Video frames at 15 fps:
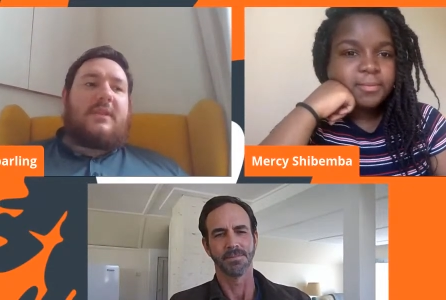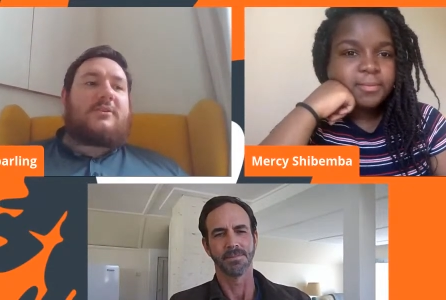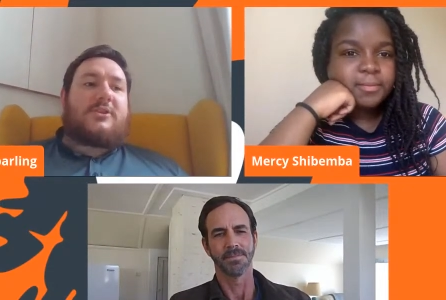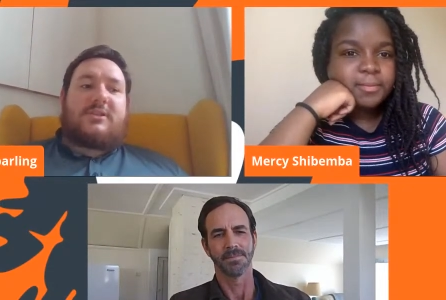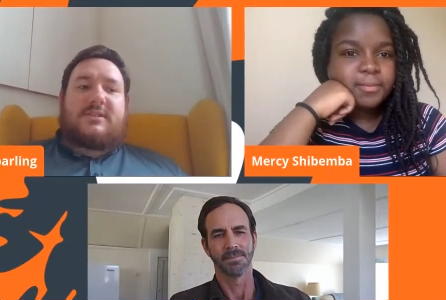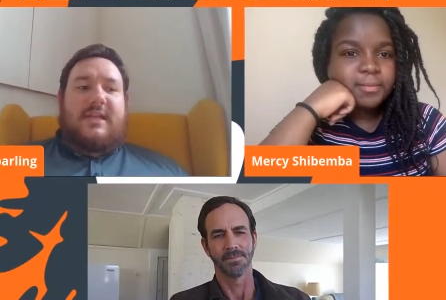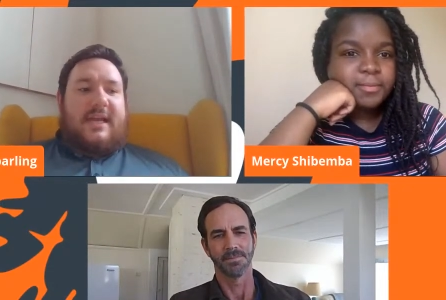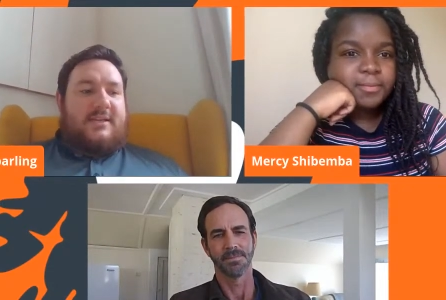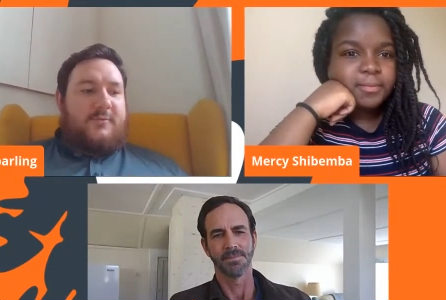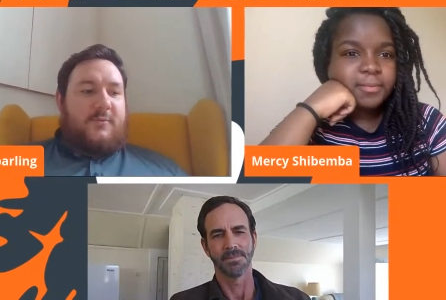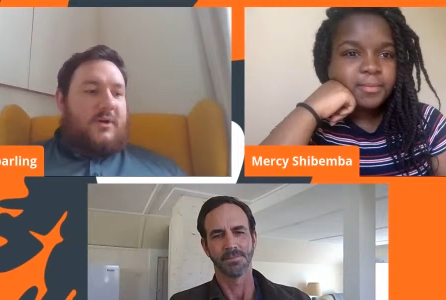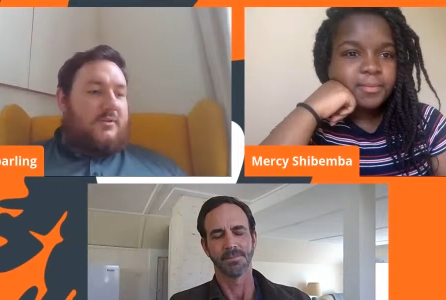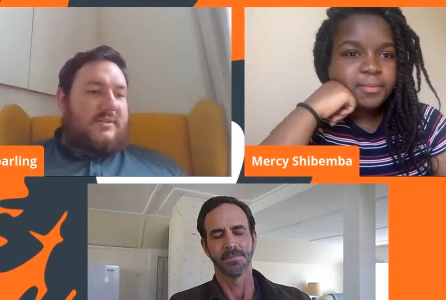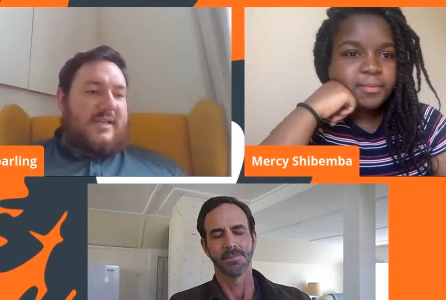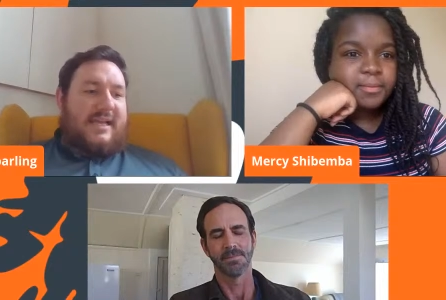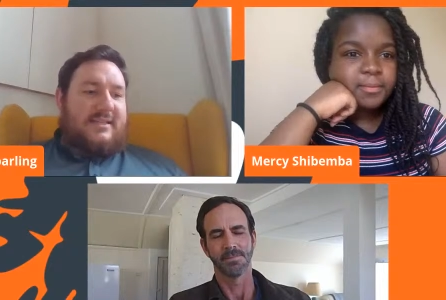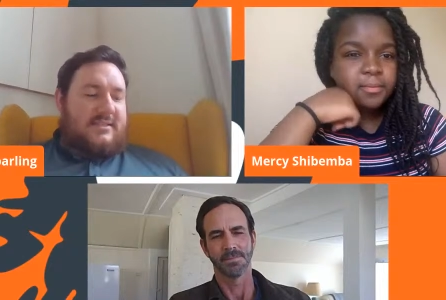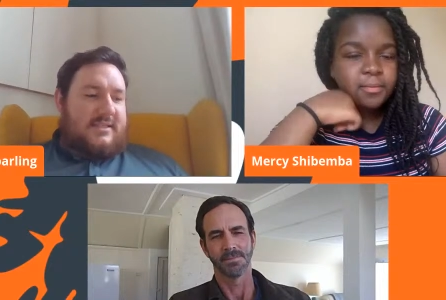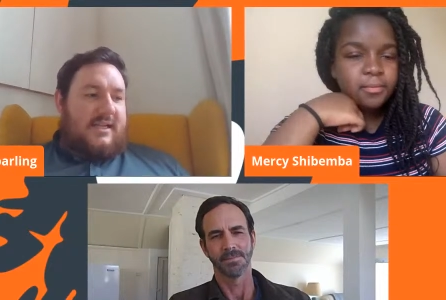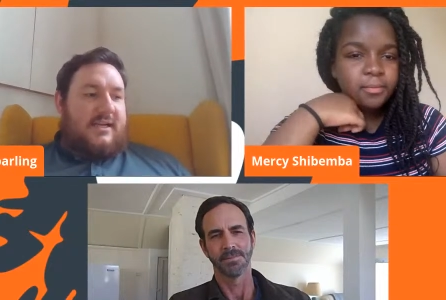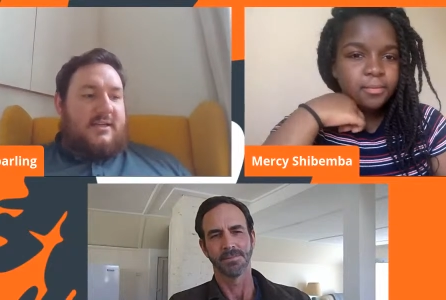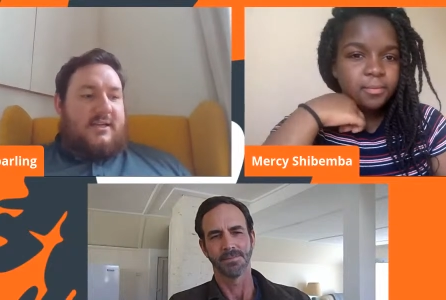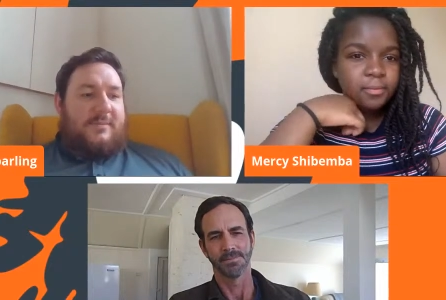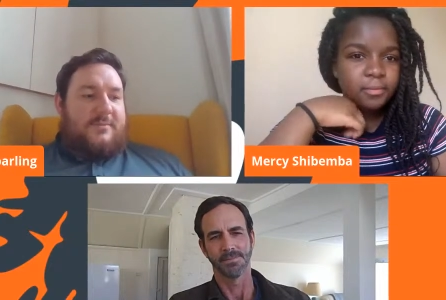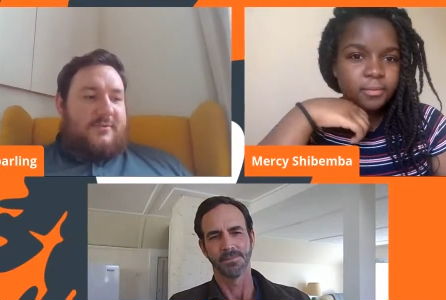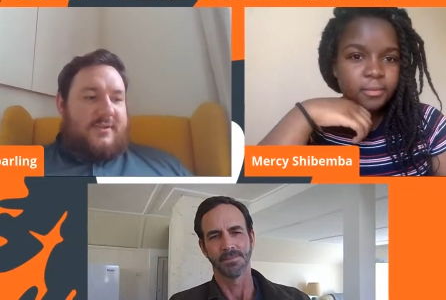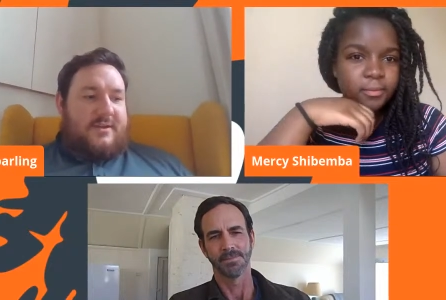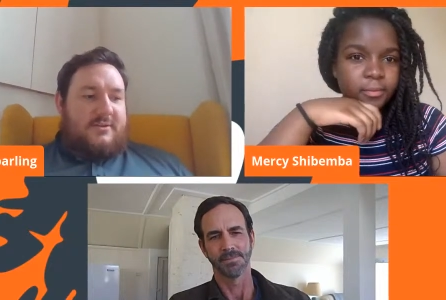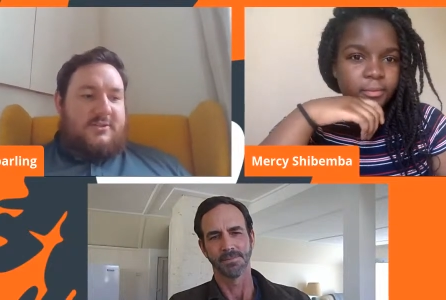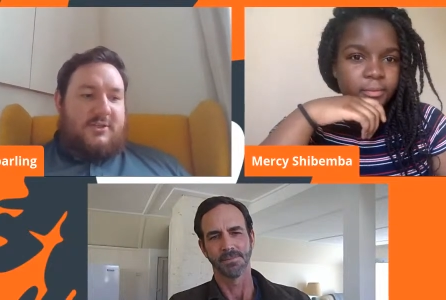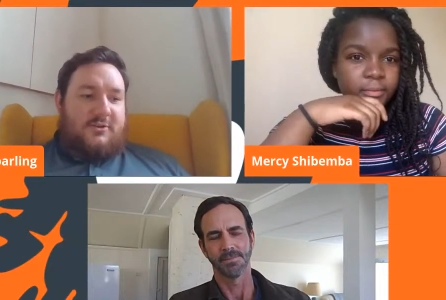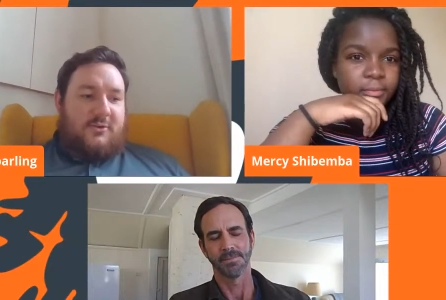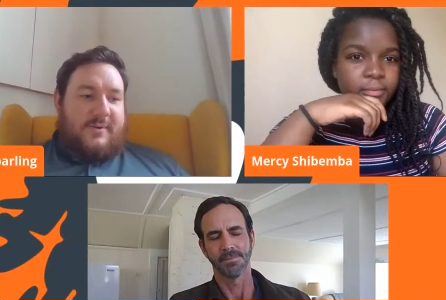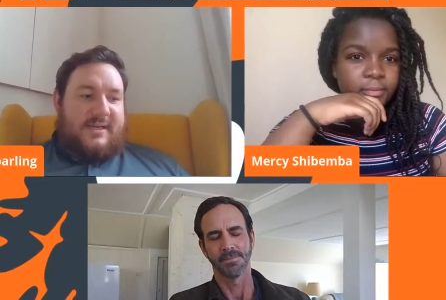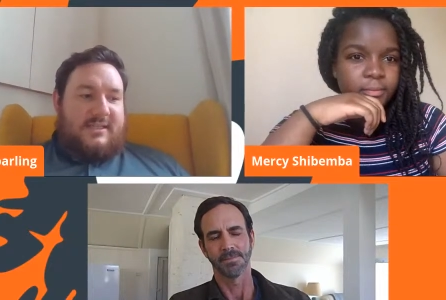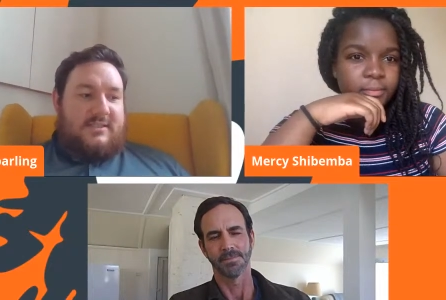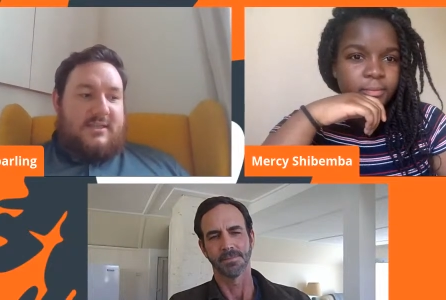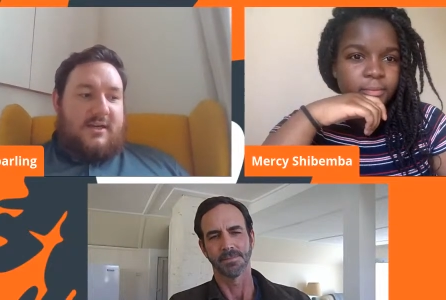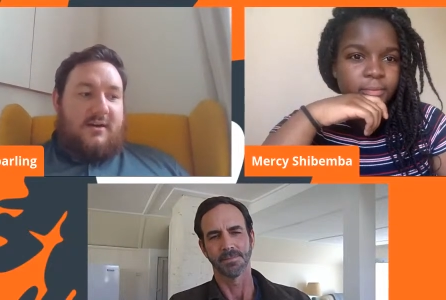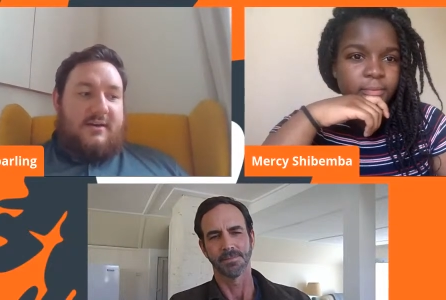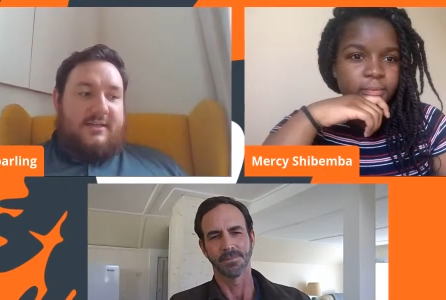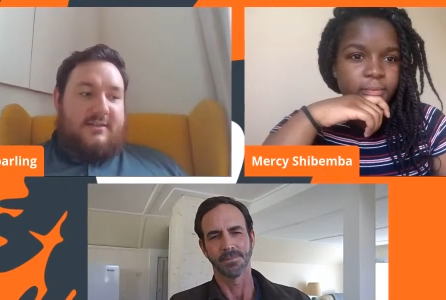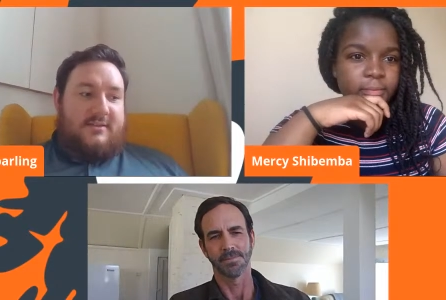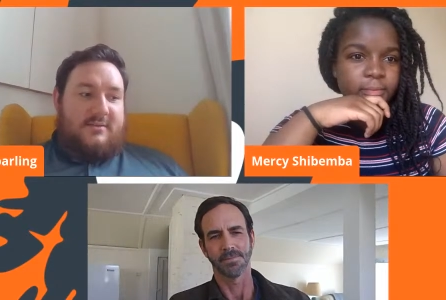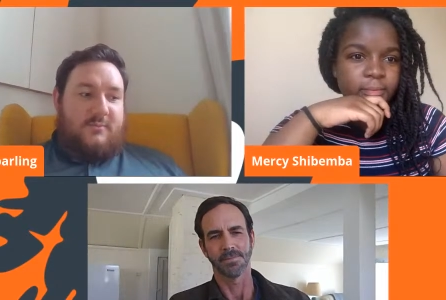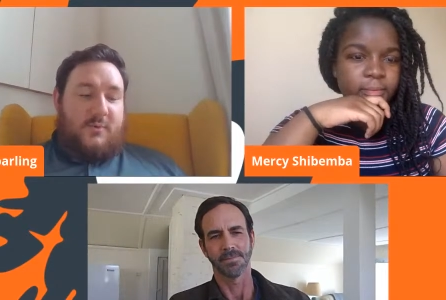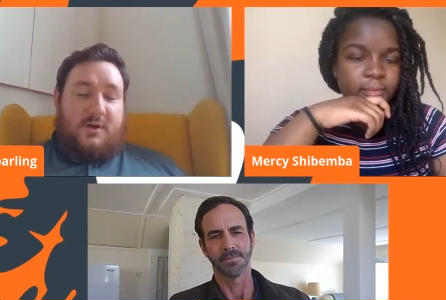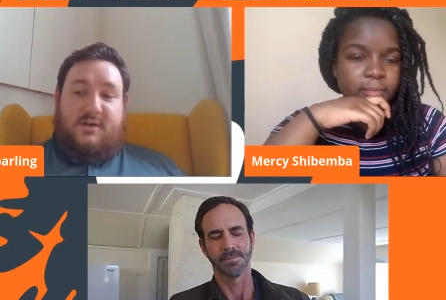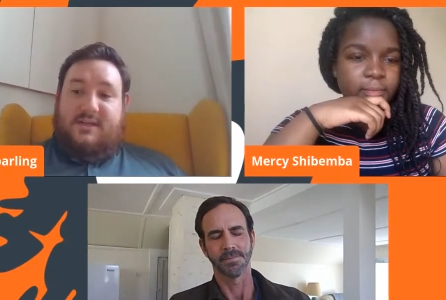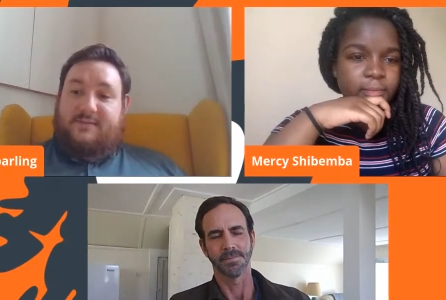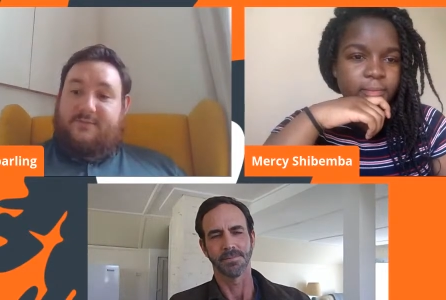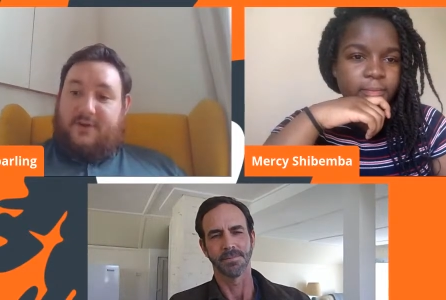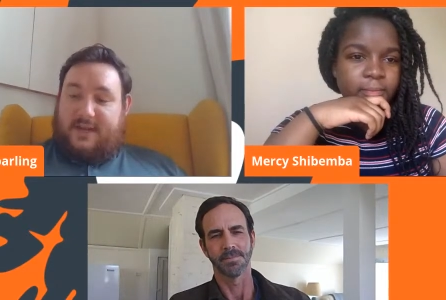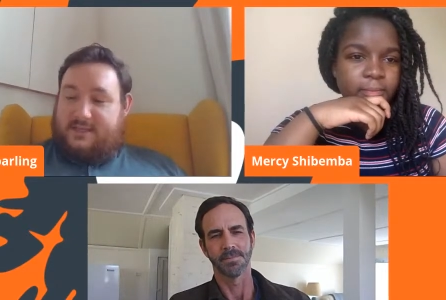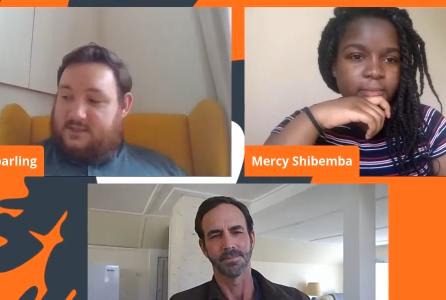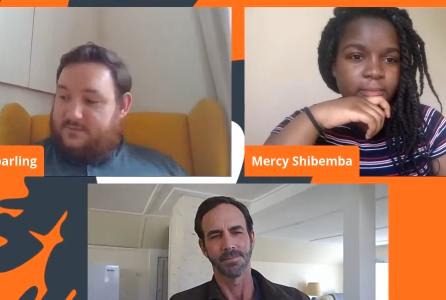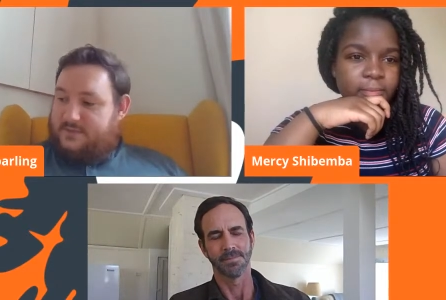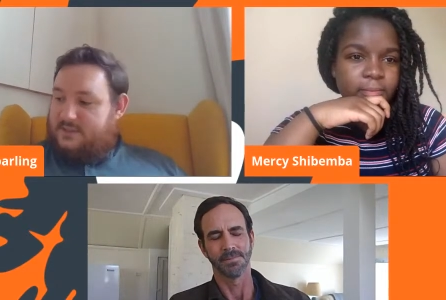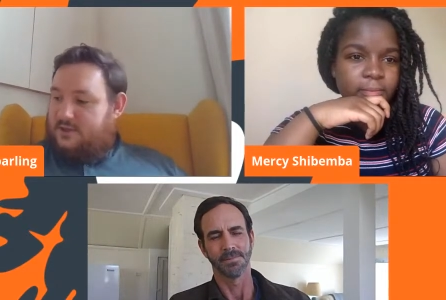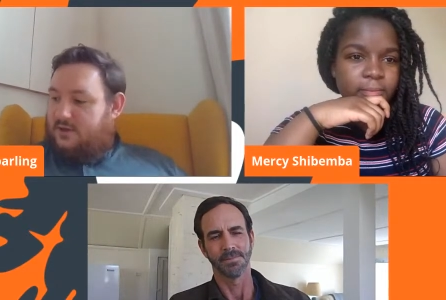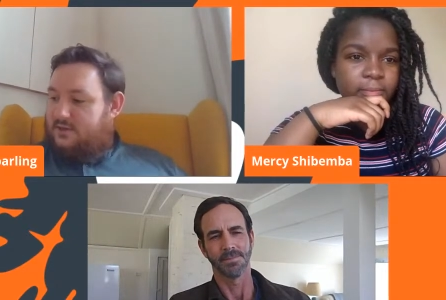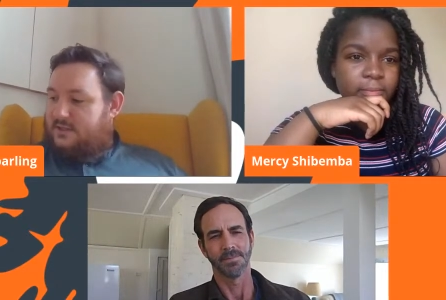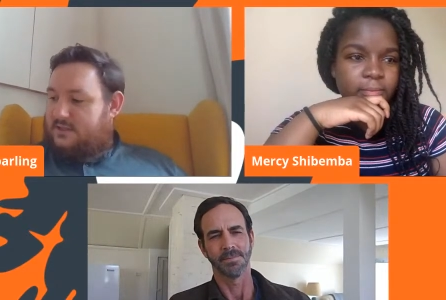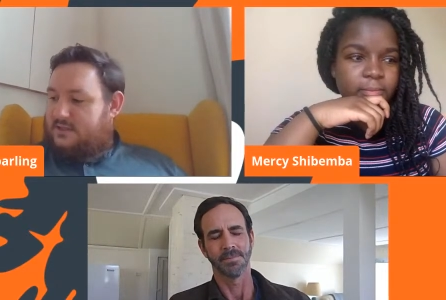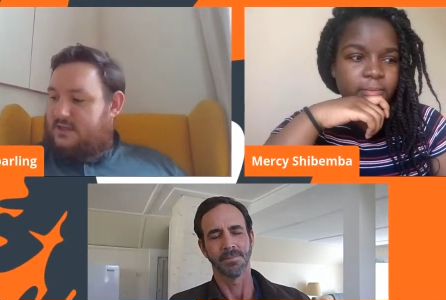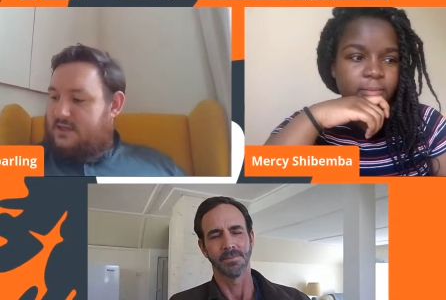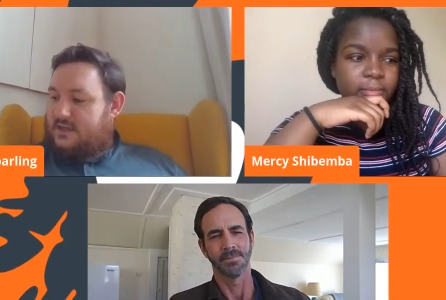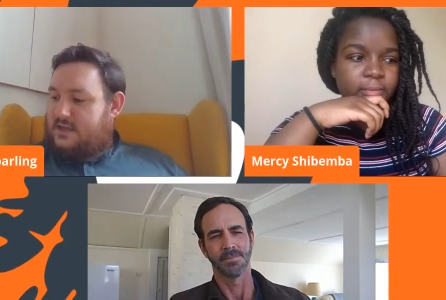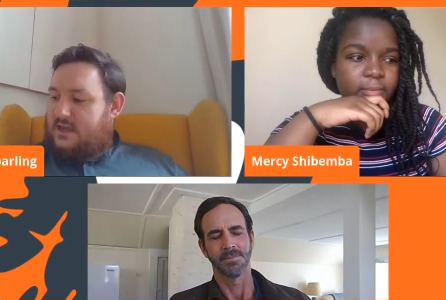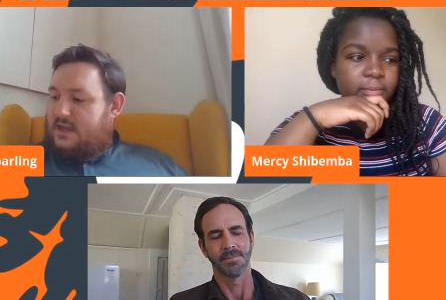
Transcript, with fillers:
Speaker 1: just ahead of World AIDS Day a couple of years ago when I started working for HIV Scotland,